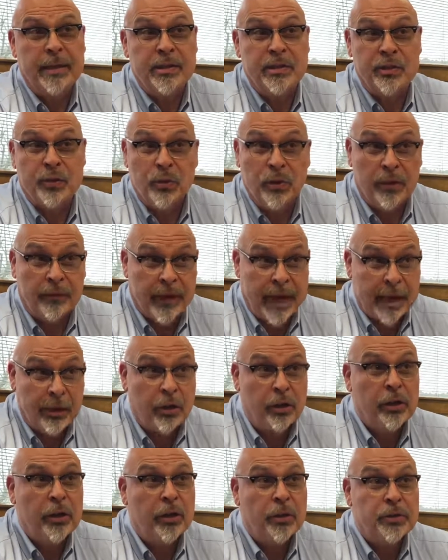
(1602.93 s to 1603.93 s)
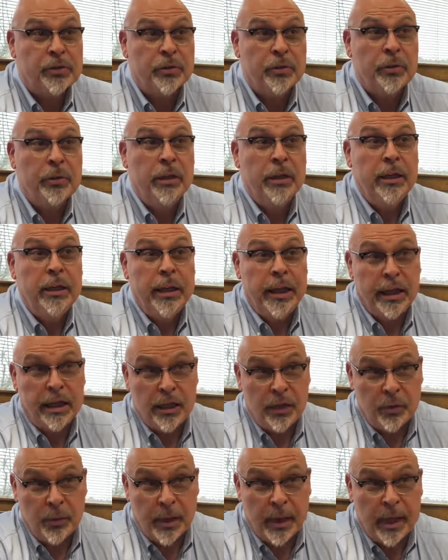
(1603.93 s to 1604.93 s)
School of Agriculture at
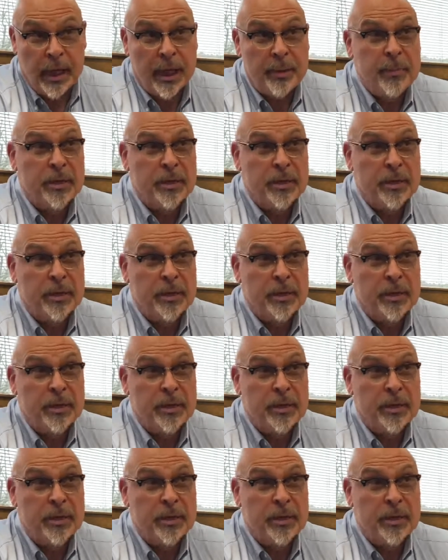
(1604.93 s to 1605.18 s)
UAM,